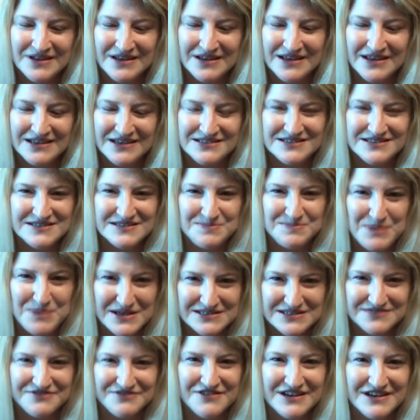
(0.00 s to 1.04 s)
He's his
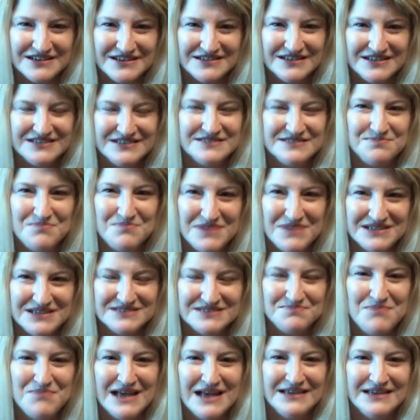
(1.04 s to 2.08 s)
best friend, his
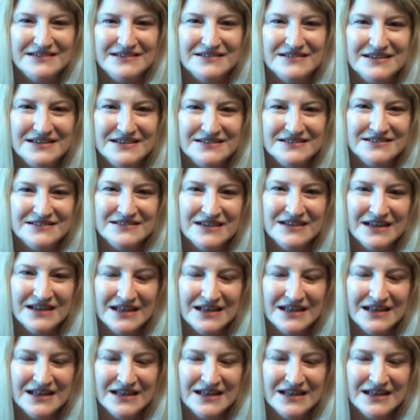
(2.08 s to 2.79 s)
mate, and